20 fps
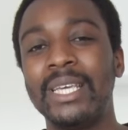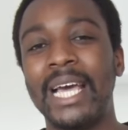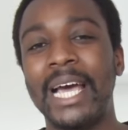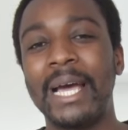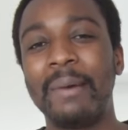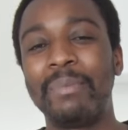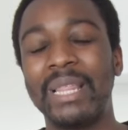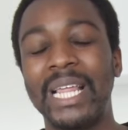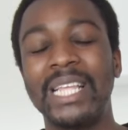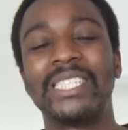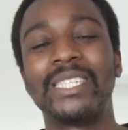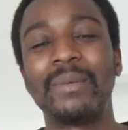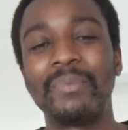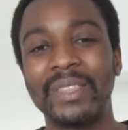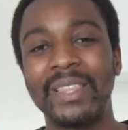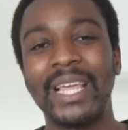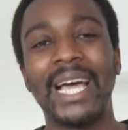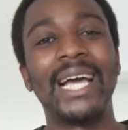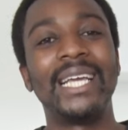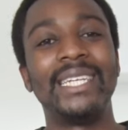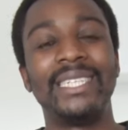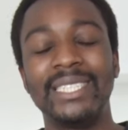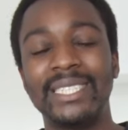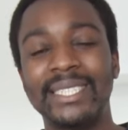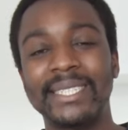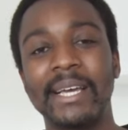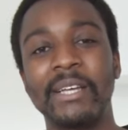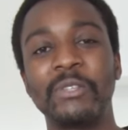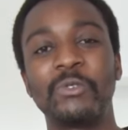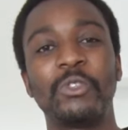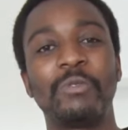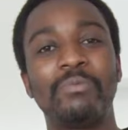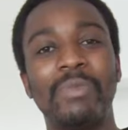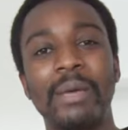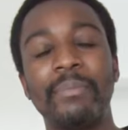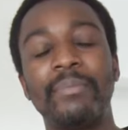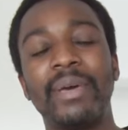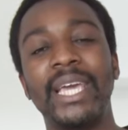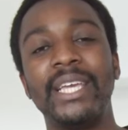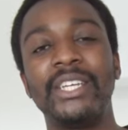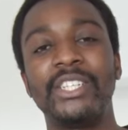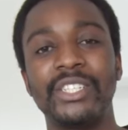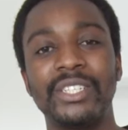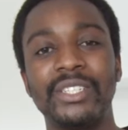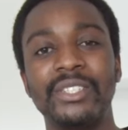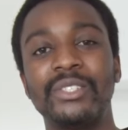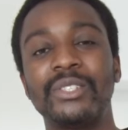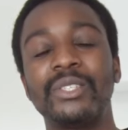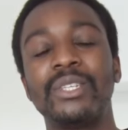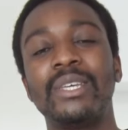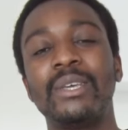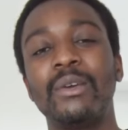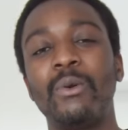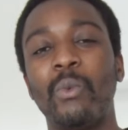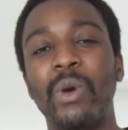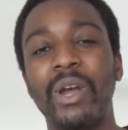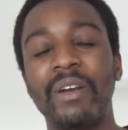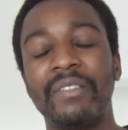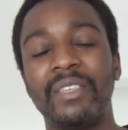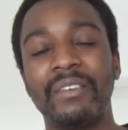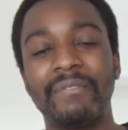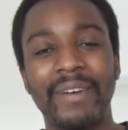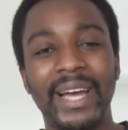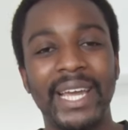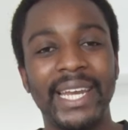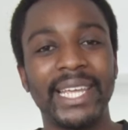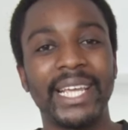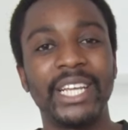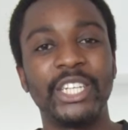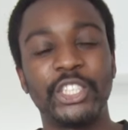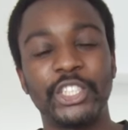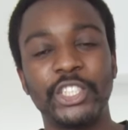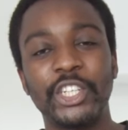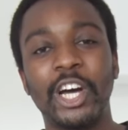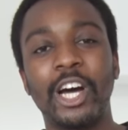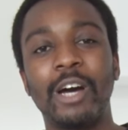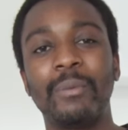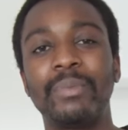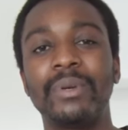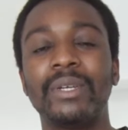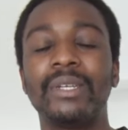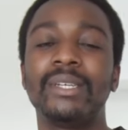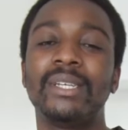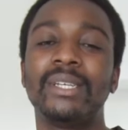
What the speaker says: But that's something that I discuss with my patients, where if they're finding it sharp,